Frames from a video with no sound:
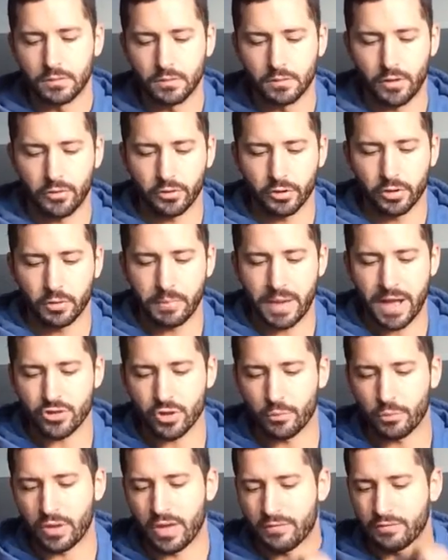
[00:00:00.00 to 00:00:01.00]
Another good
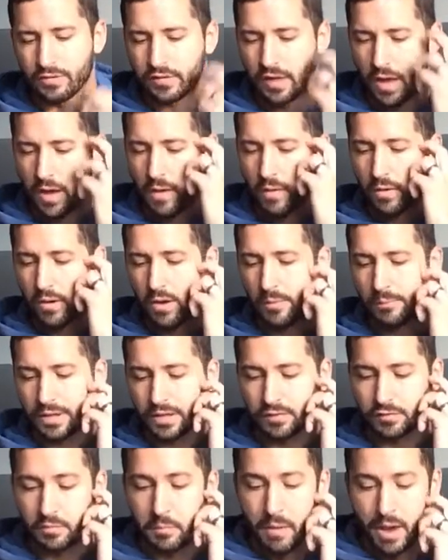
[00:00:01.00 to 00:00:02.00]
matchup we have is Aaron up
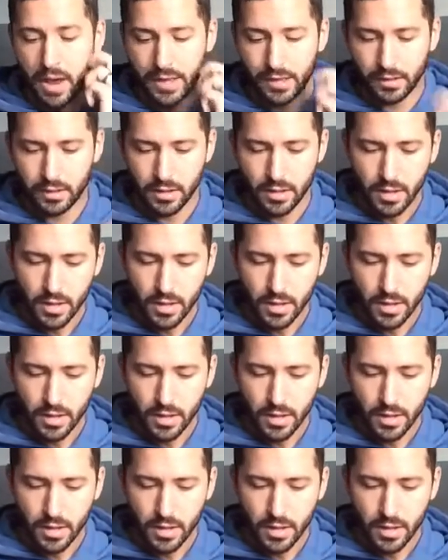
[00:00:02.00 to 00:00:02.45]
against Mike.